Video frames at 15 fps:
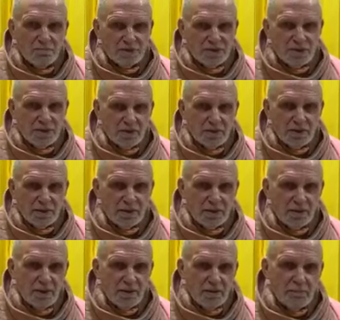materially,
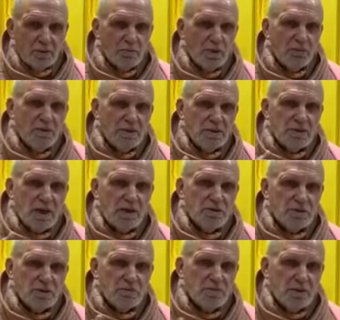but when we start
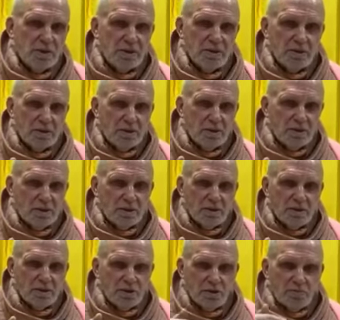to speak
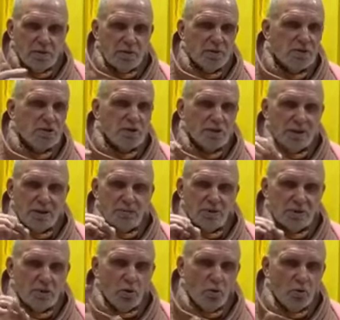spiritually,
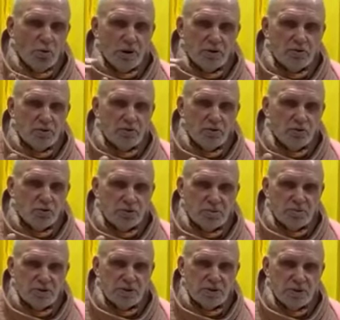all those
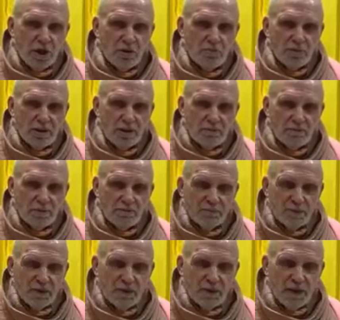doors will just open up,
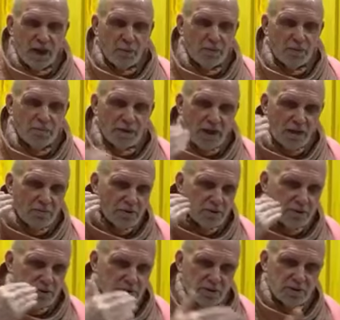and we'll be able to
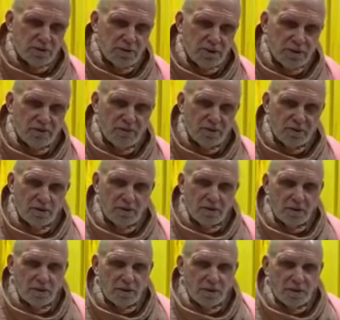just deliver
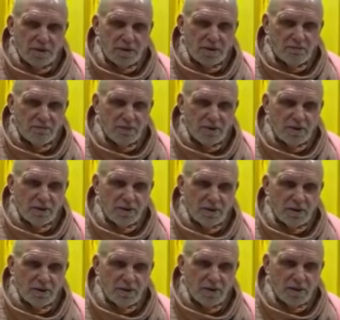some very